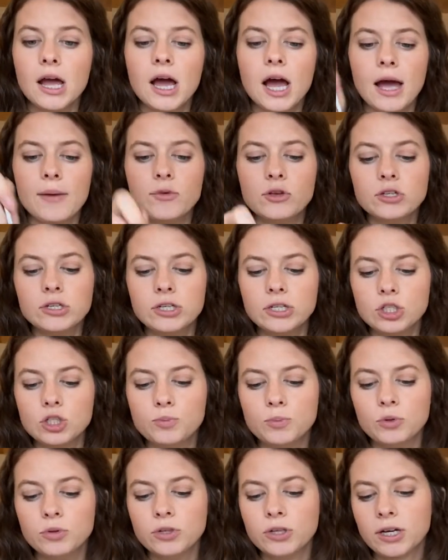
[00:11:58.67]
I'm using a
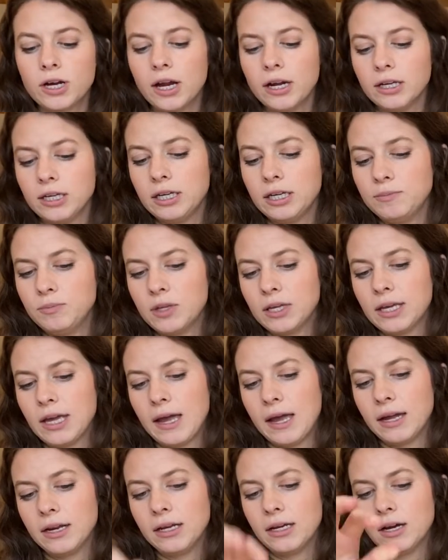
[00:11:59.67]
spoon to kind of the
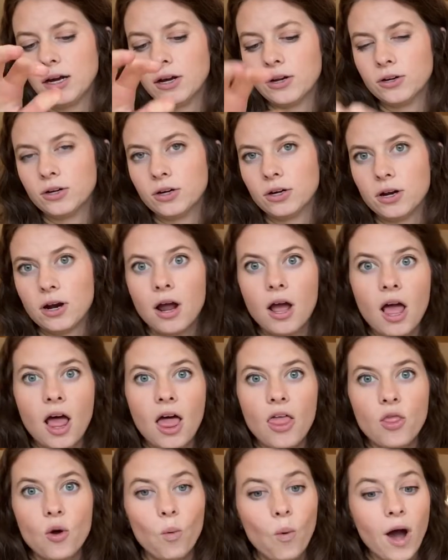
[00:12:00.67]
candy under
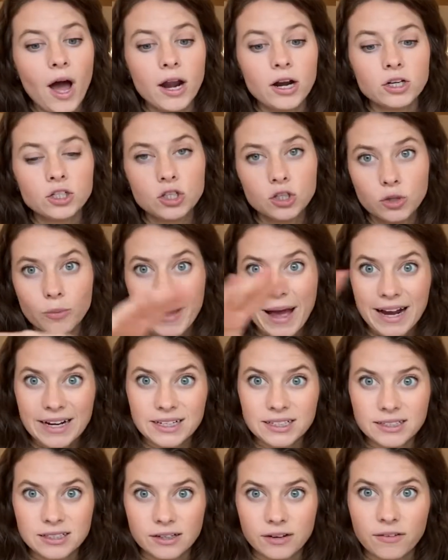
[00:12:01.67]
the water so the bag
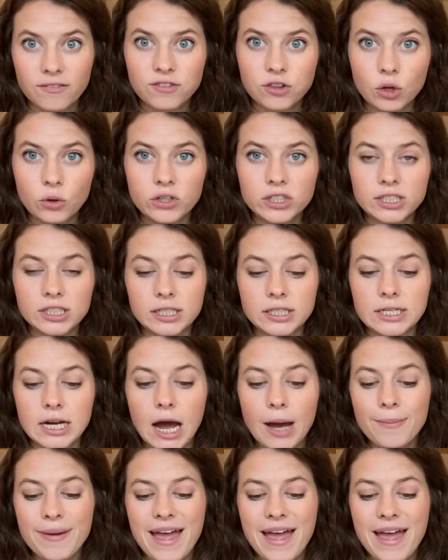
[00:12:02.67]
doesn't float it to the top.